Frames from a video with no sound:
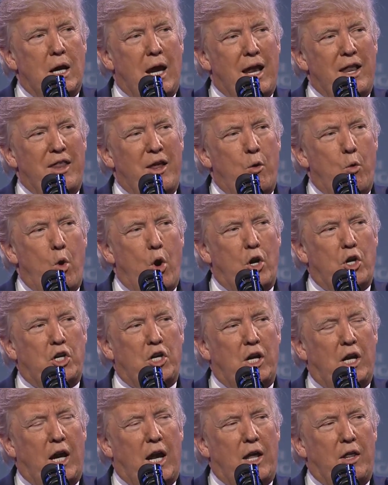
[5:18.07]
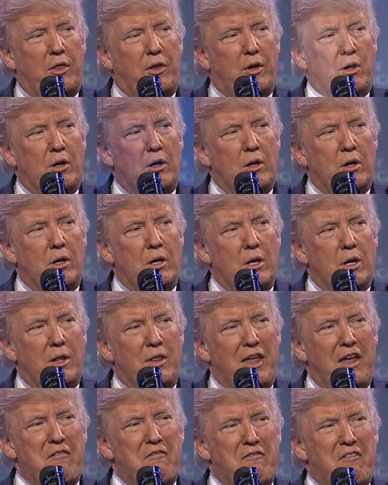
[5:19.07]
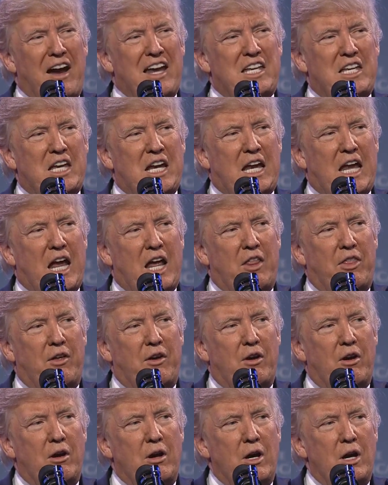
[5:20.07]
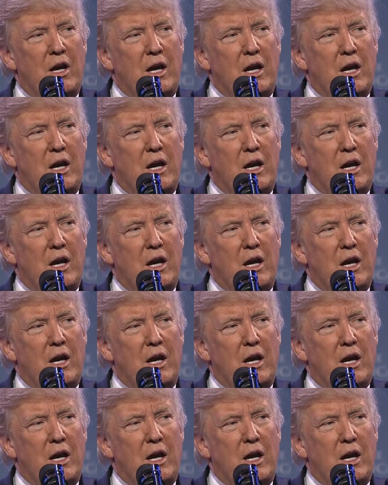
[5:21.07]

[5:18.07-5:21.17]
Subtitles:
and they work together, they fight together,